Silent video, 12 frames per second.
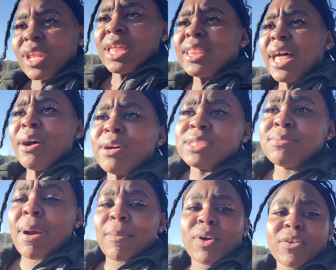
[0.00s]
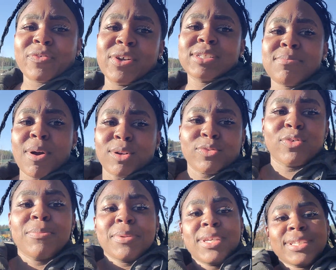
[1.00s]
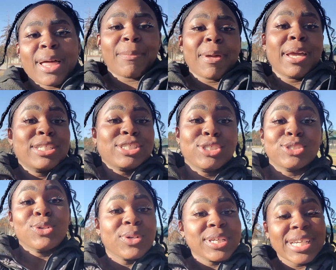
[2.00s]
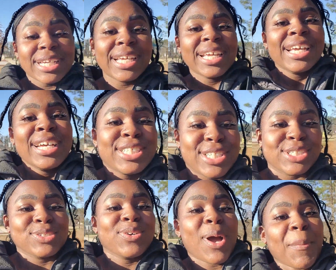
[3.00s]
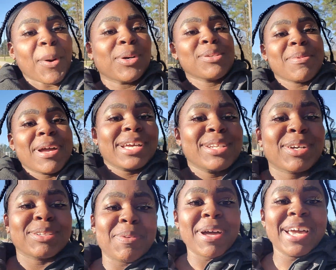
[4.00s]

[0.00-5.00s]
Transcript: and that is my boyfriend's model for me. Like, babe, just do it. Just do it. I'm holding my hand up because my